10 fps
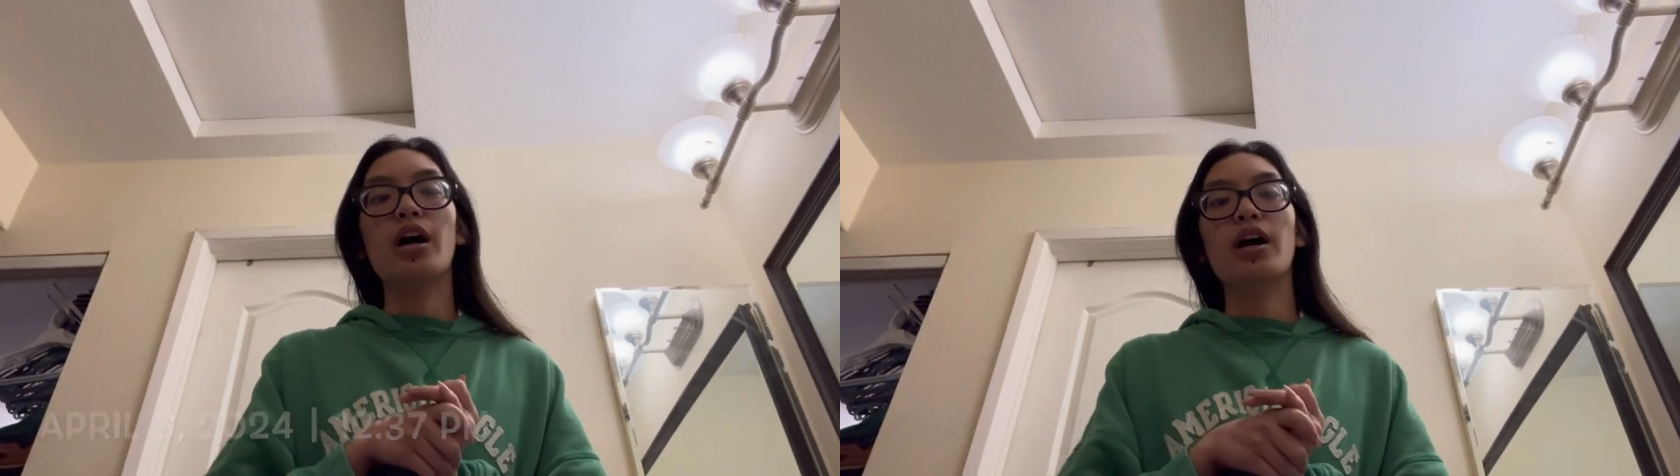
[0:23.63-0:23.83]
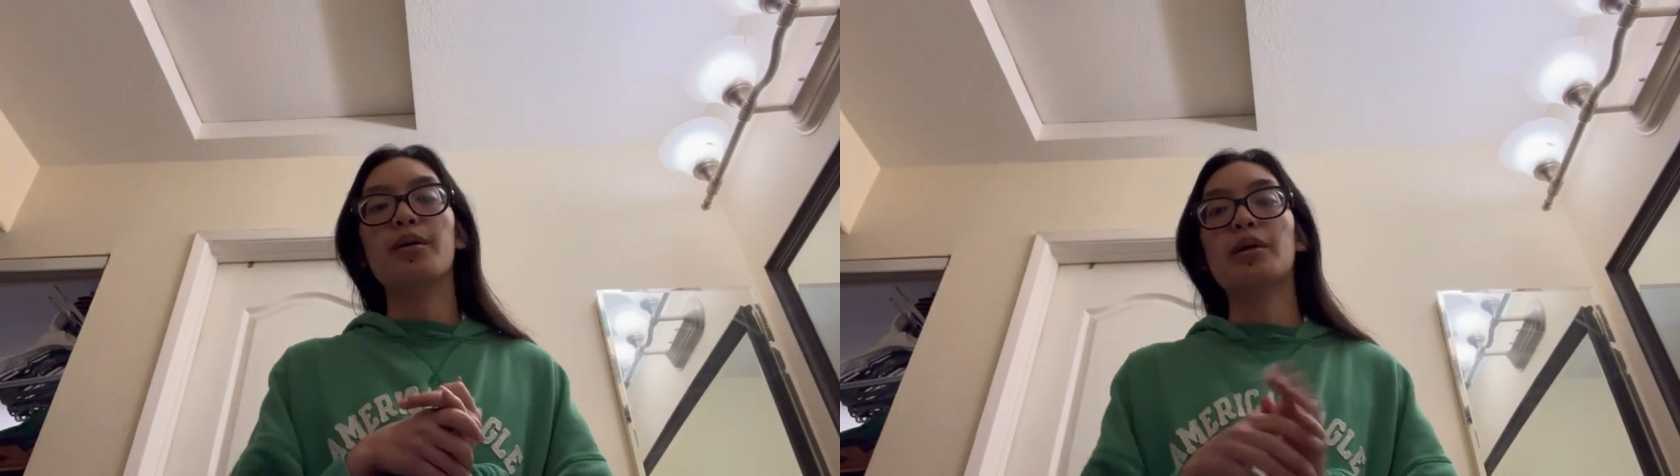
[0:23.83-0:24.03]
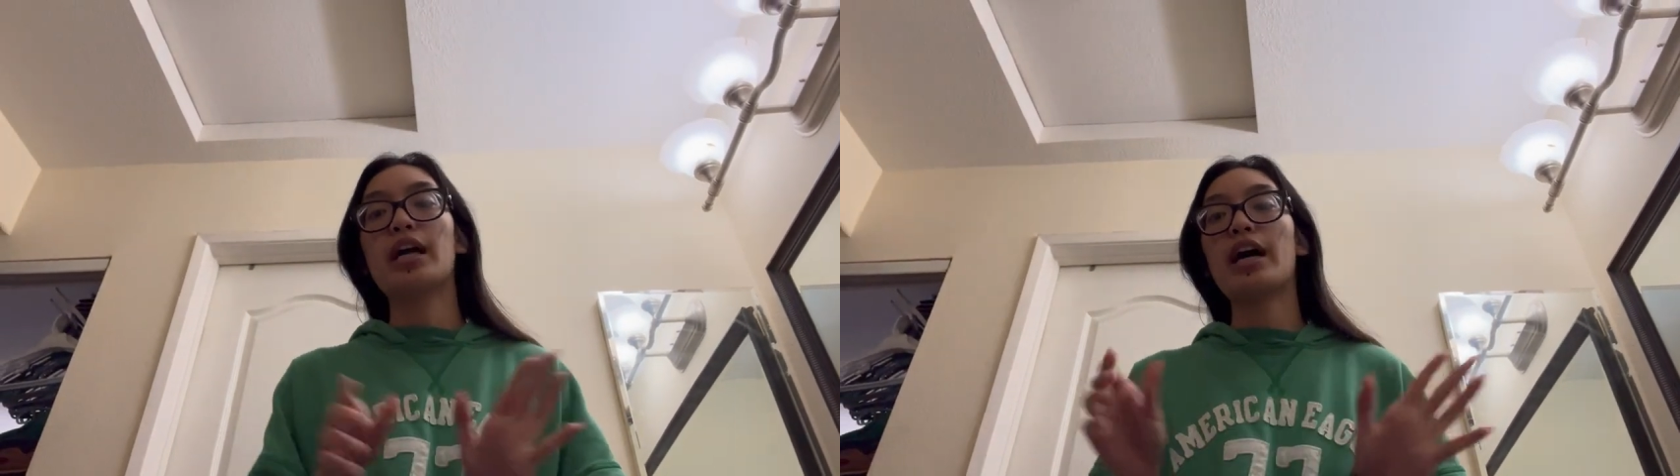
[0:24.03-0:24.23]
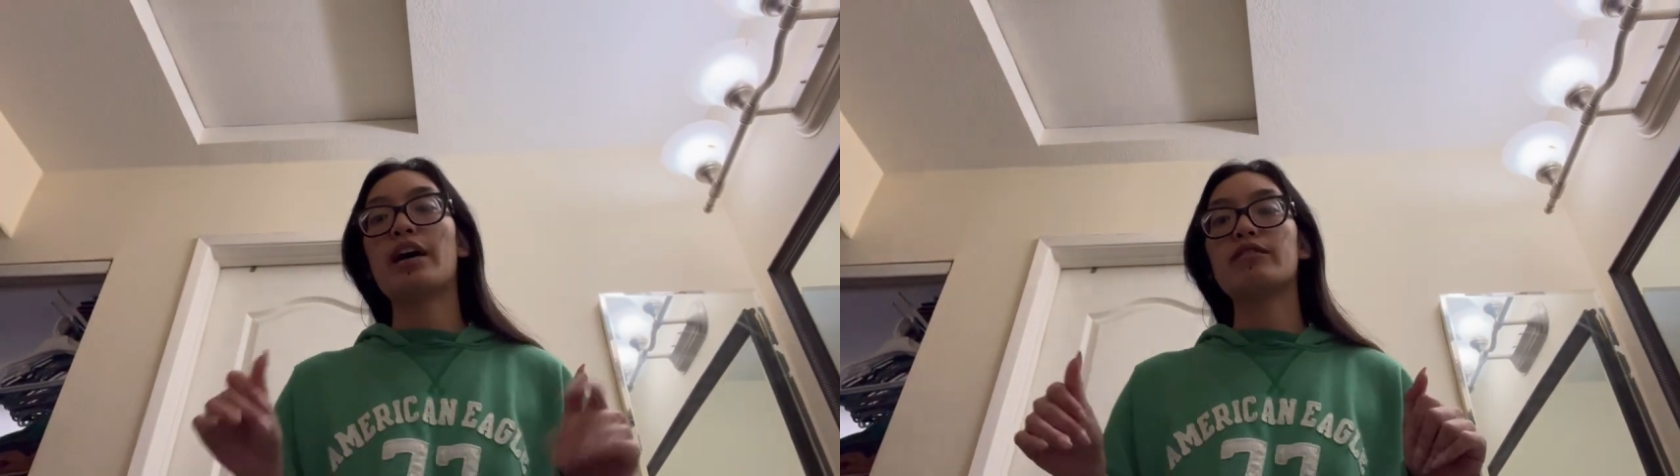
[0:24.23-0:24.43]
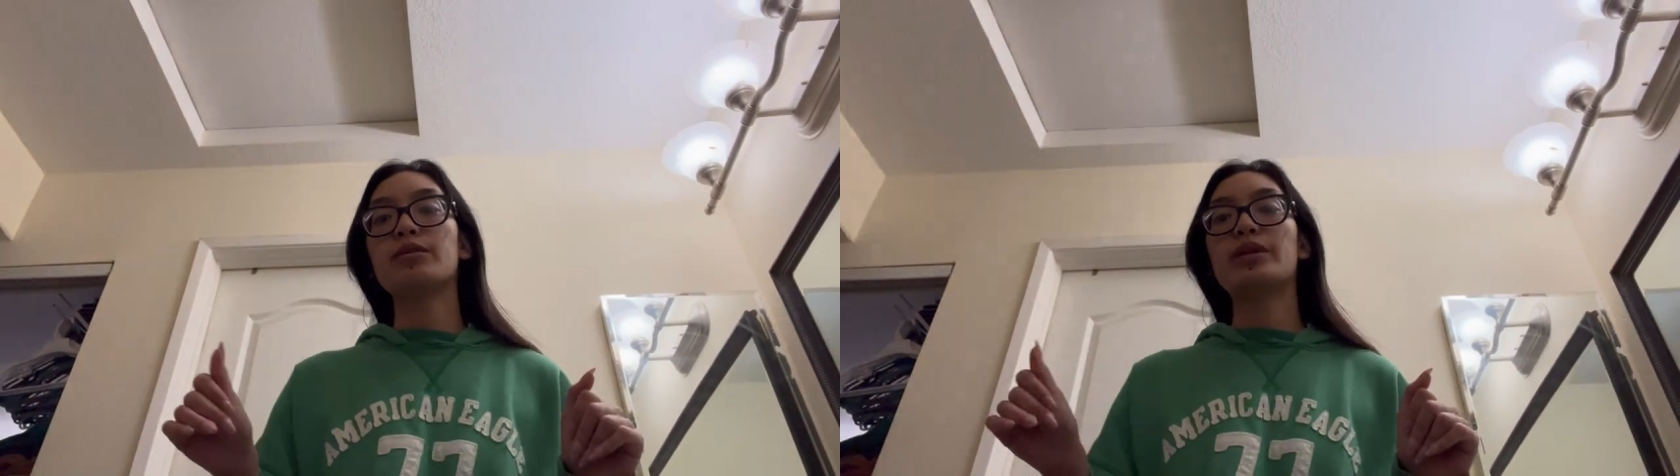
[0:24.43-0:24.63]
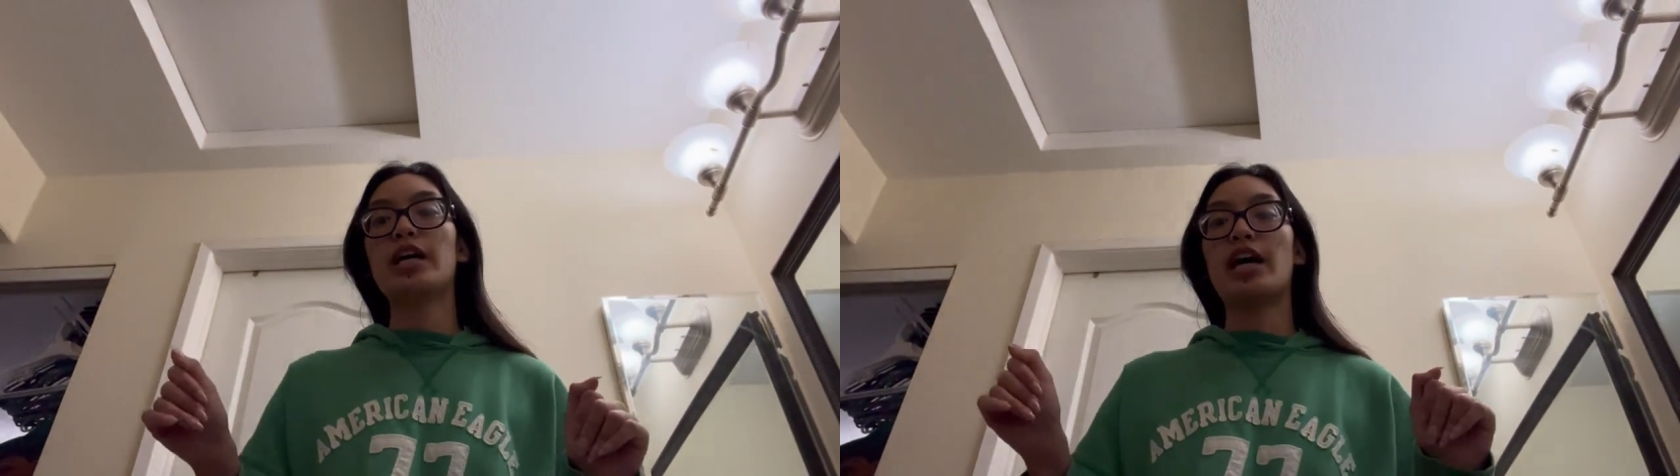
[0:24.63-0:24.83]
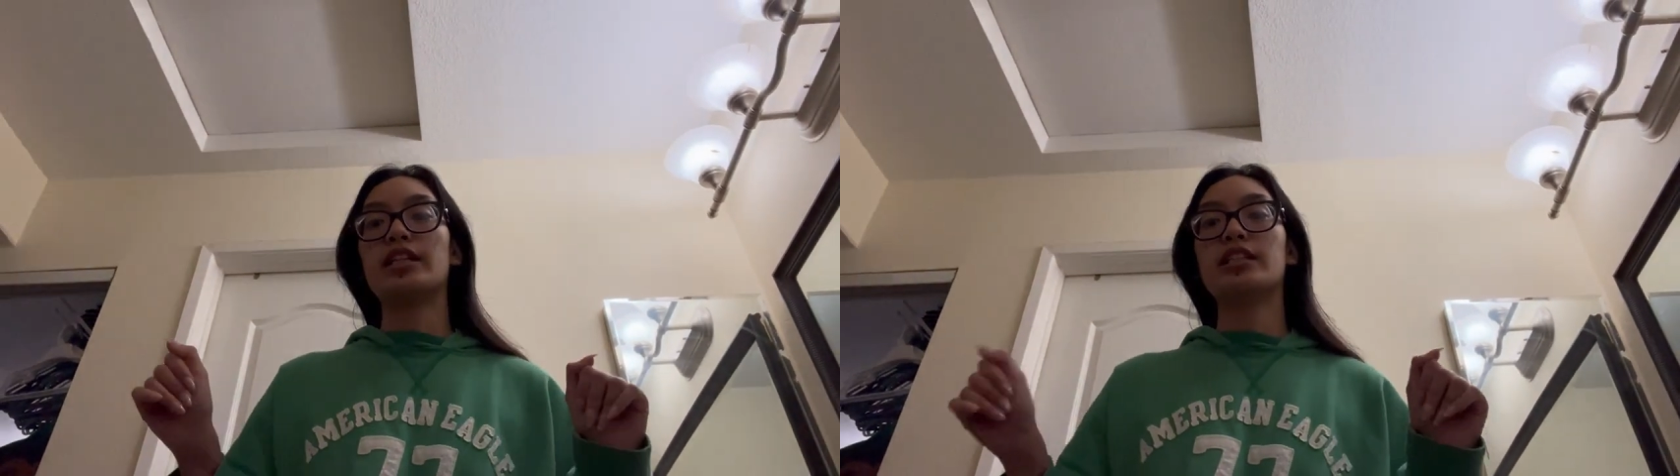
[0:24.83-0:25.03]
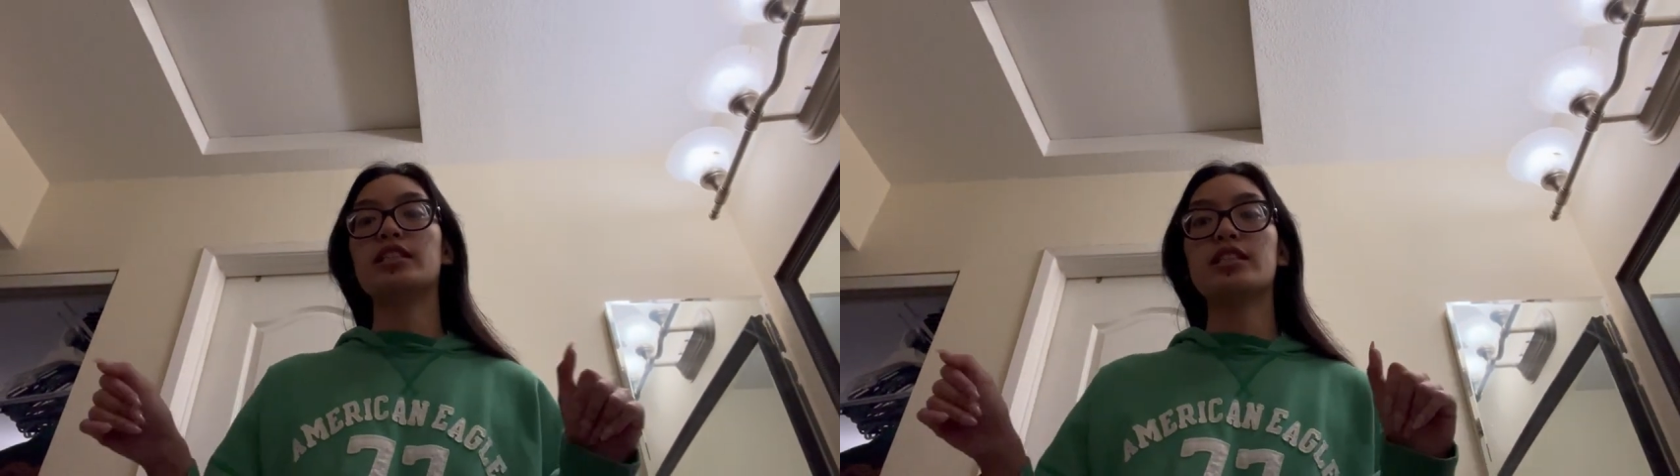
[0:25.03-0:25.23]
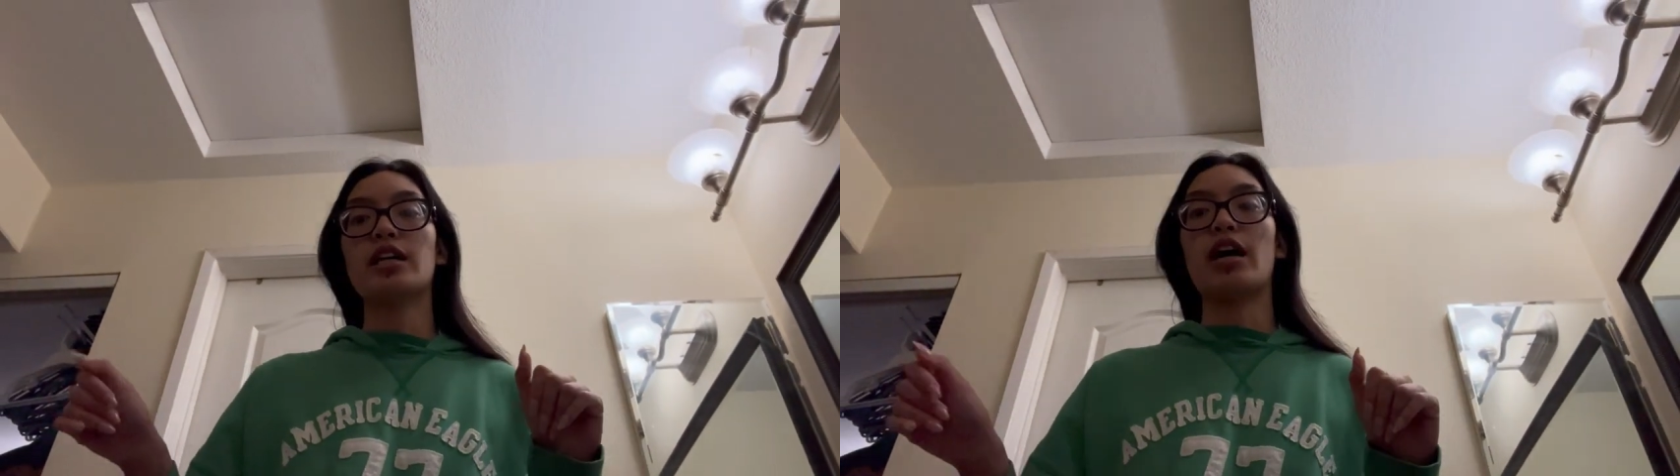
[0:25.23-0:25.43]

and I have to be at Nina's